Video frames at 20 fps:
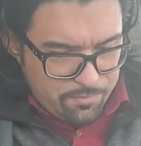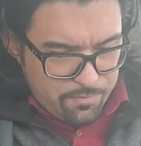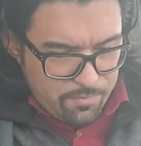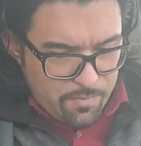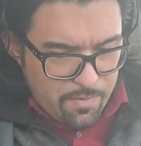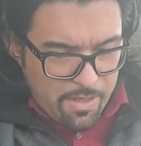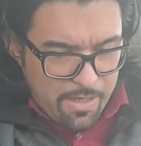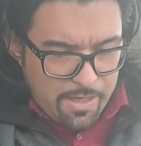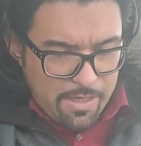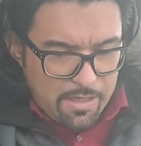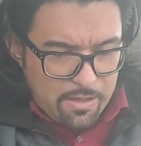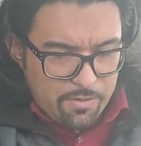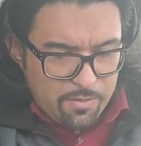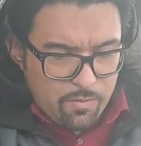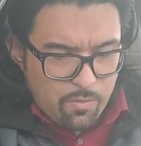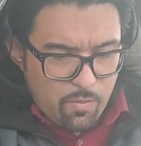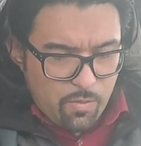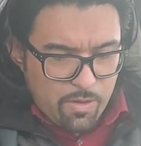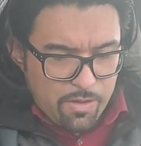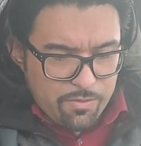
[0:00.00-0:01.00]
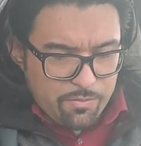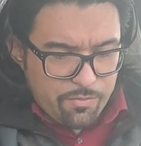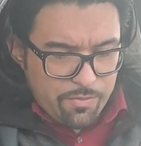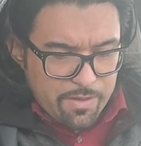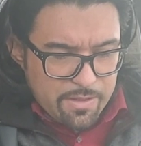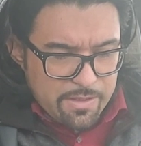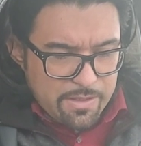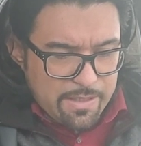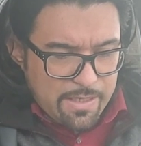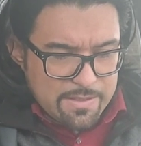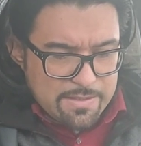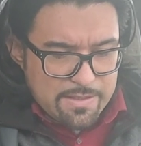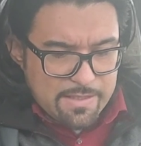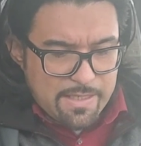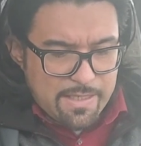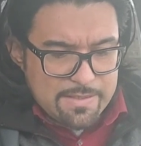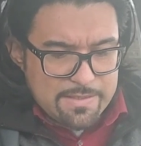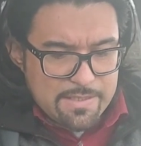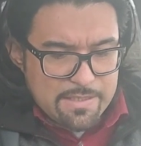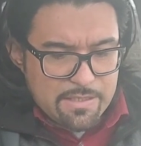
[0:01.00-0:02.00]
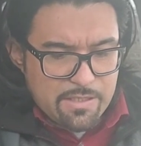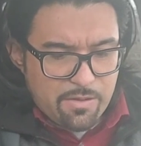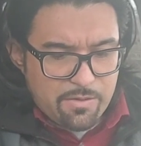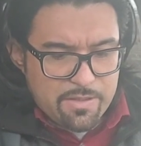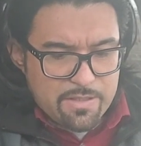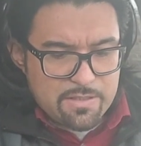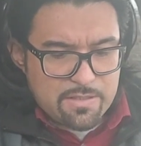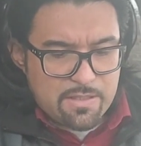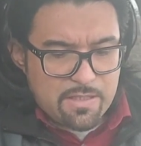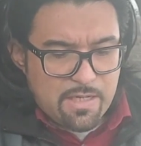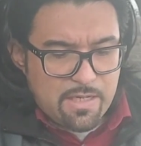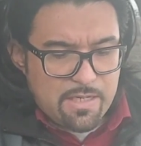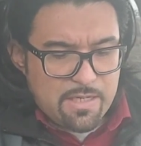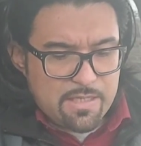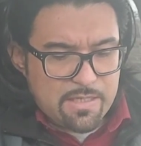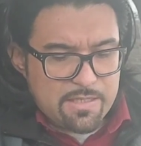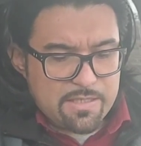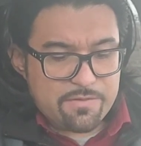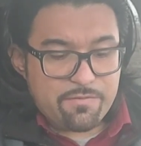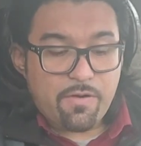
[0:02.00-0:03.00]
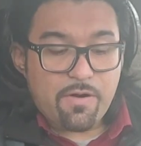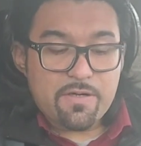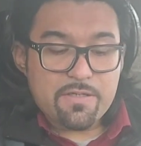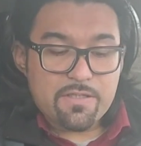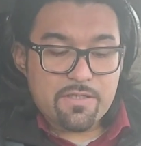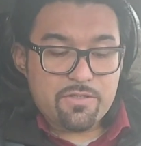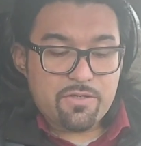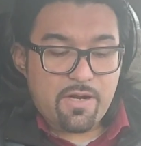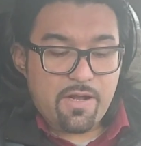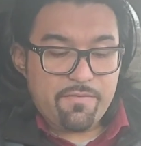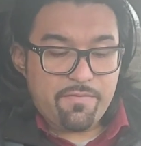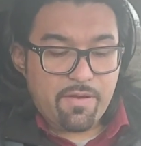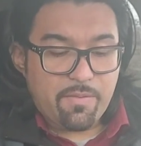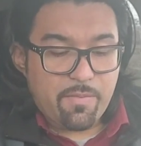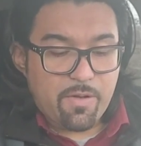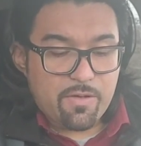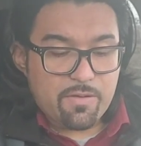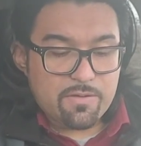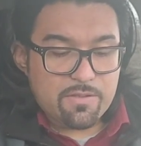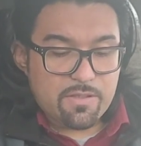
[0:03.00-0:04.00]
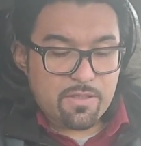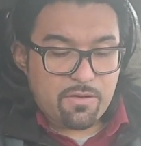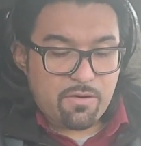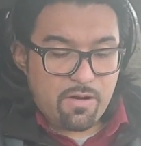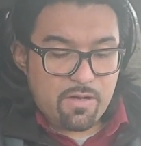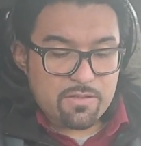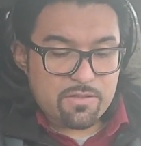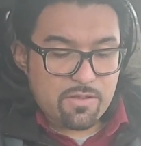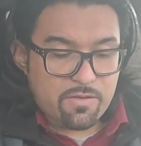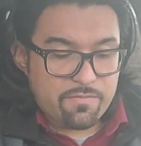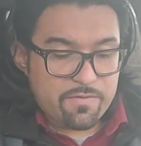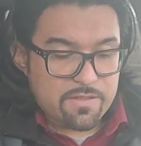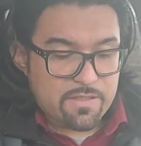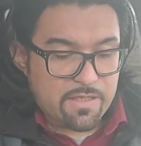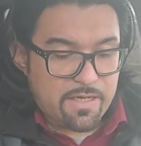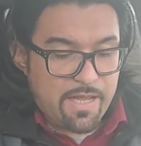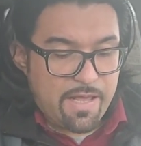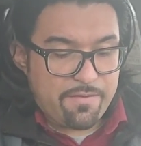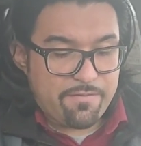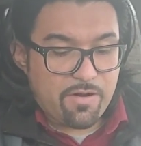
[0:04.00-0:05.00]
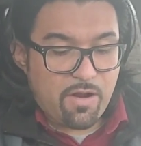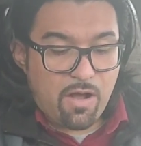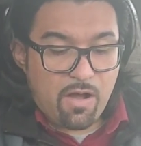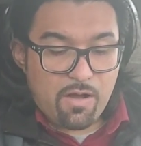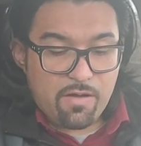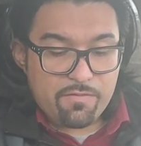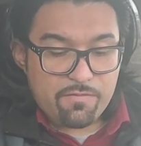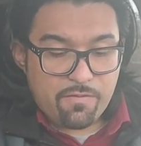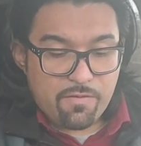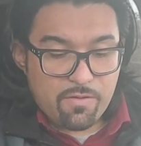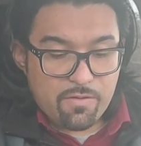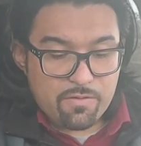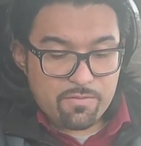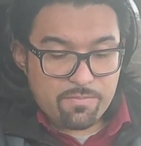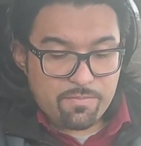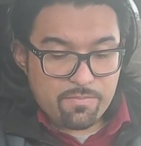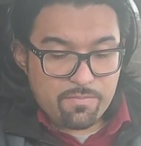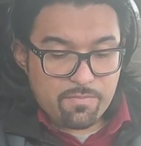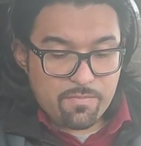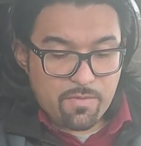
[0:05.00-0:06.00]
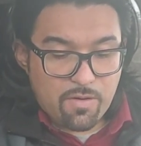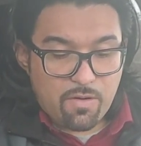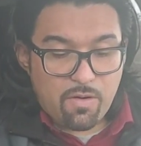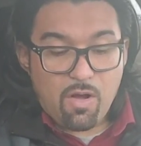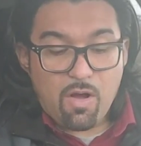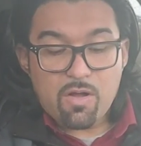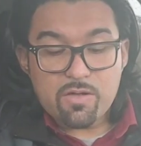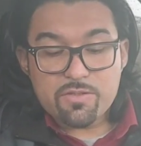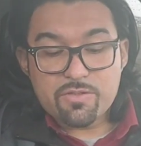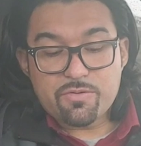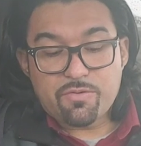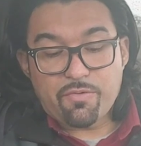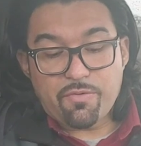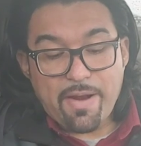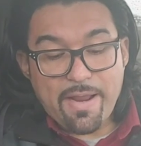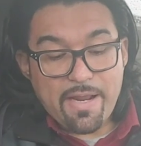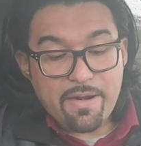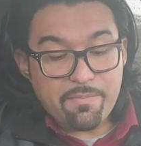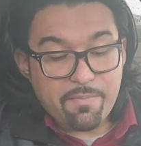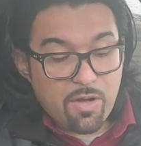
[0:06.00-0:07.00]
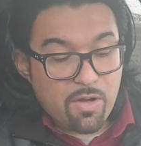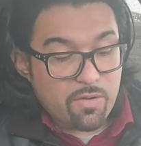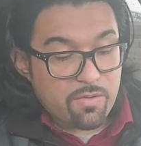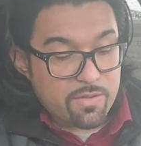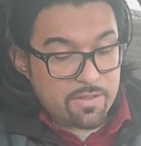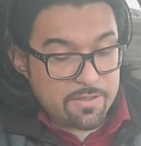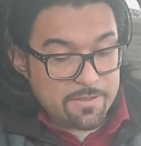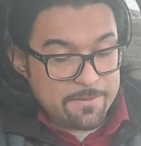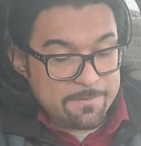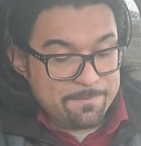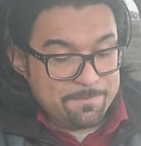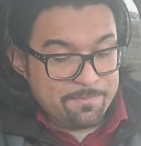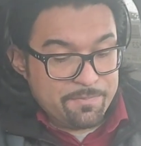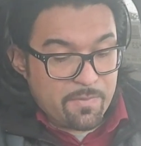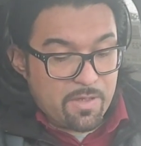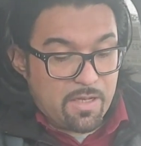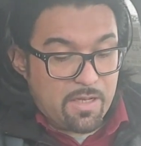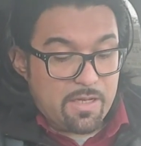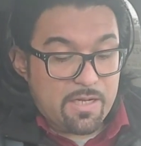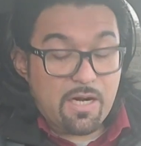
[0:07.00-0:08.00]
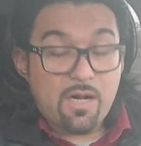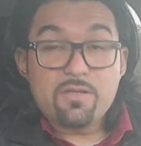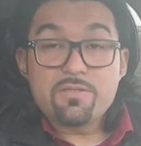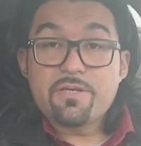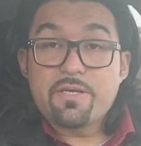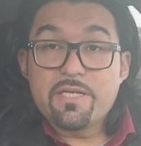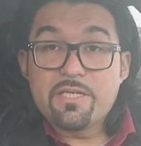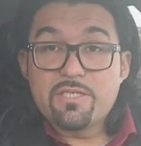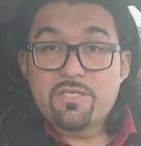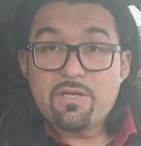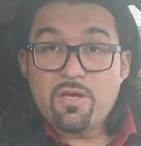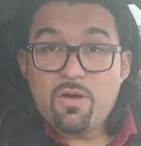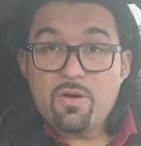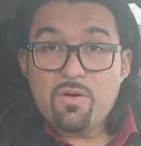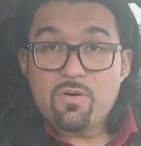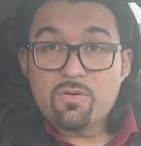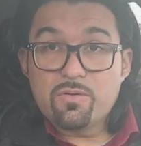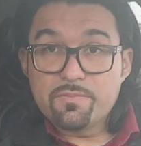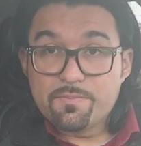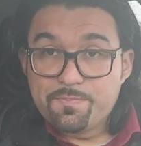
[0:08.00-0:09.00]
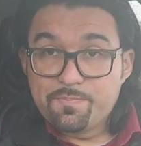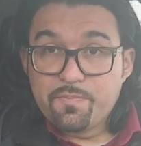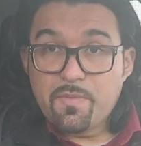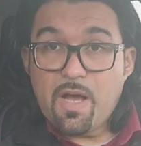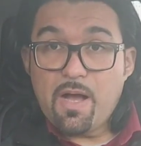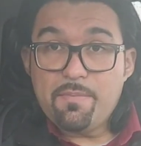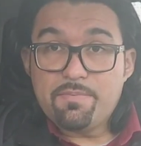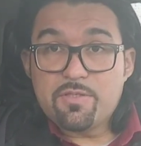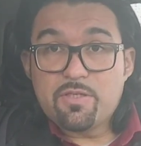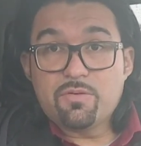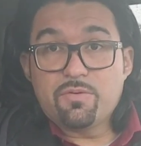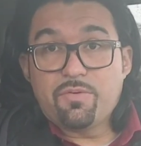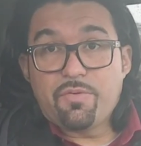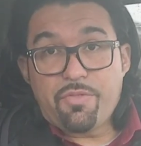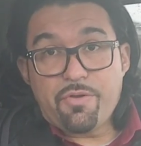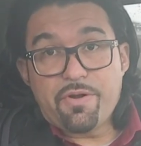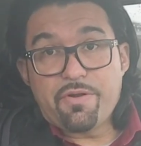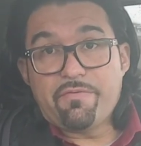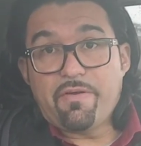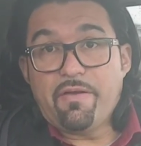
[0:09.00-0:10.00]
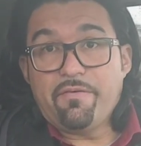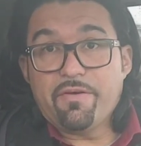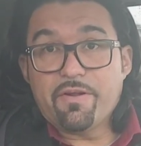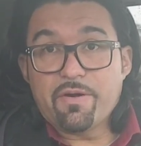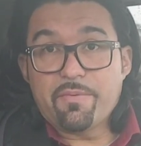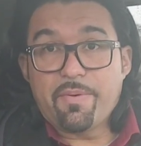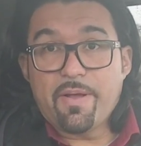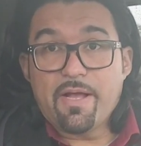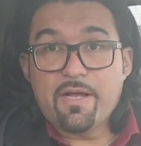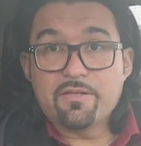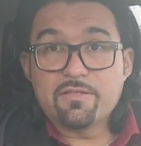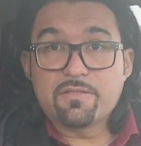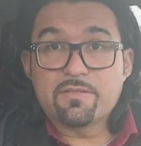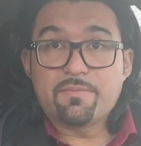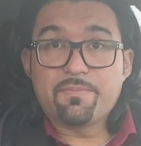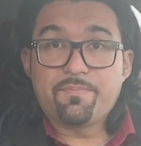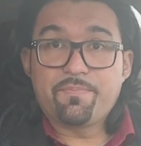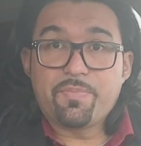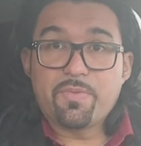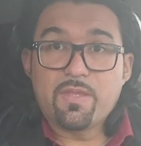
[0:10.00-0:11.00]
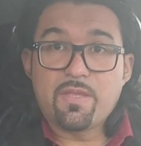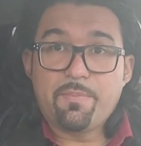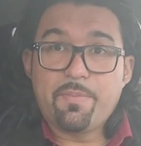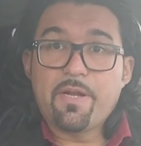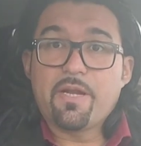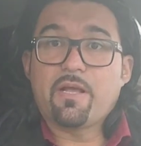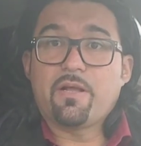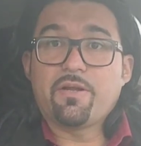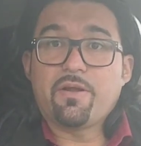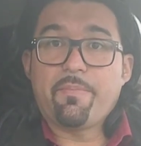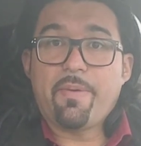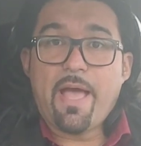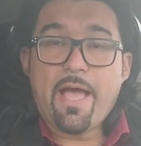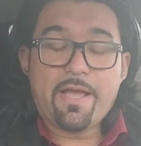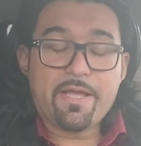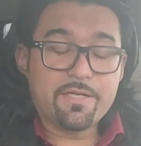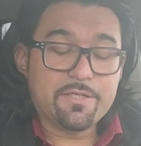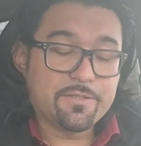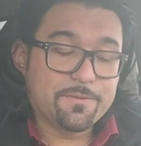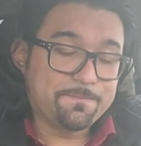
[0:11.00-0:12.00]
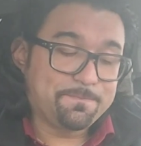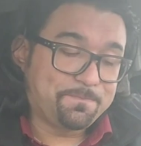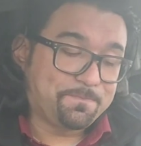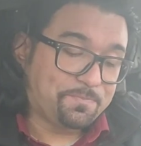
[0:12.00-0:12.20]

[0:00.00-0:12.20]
Now, one really nice thing I did notice, as far as the driving modes, the crossover is going to have an off-road or all-terrain mode. It also can tow up to 3,500 pounds, depending on your package.